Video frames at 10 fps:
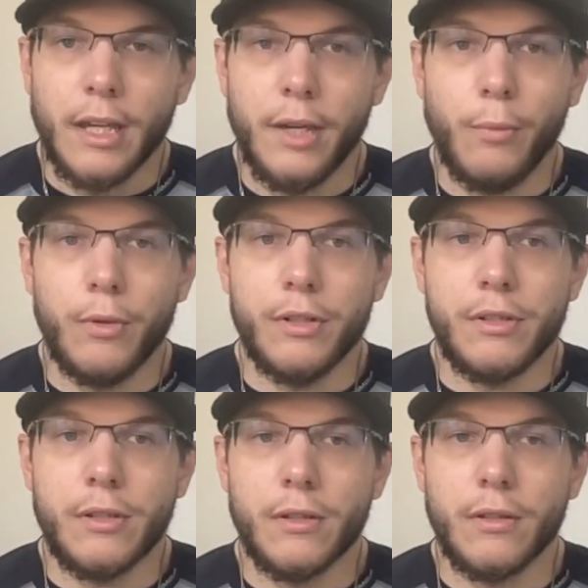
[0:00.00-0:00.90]
It
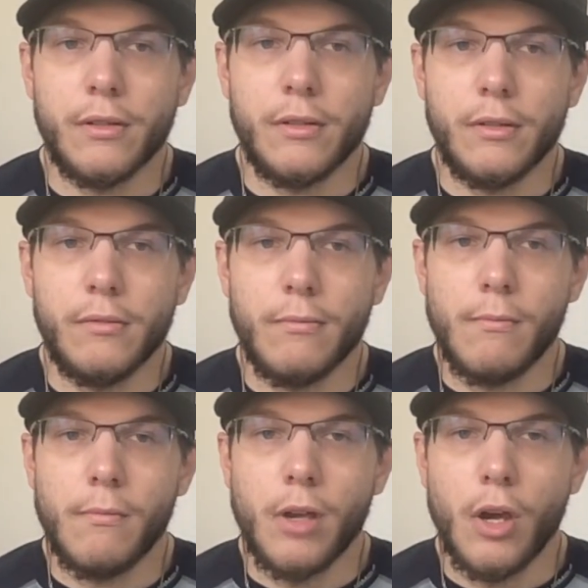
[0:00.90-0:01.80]
was
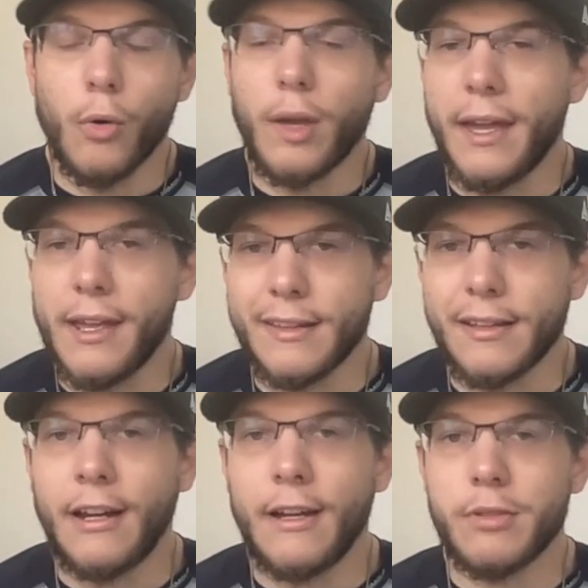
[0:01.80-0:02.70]
okay at
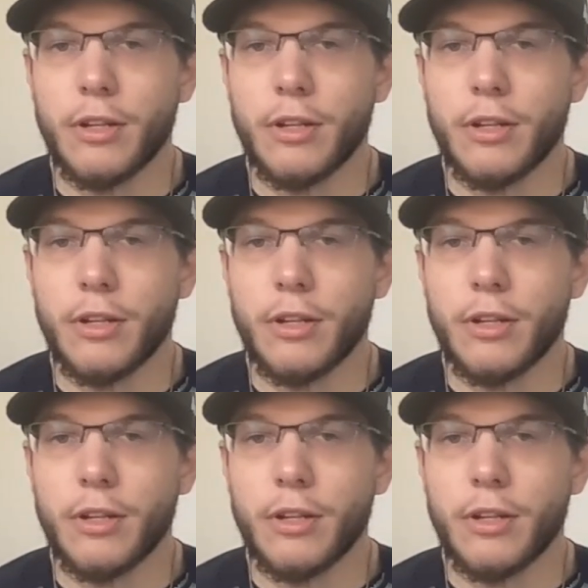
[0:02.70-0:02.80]
times.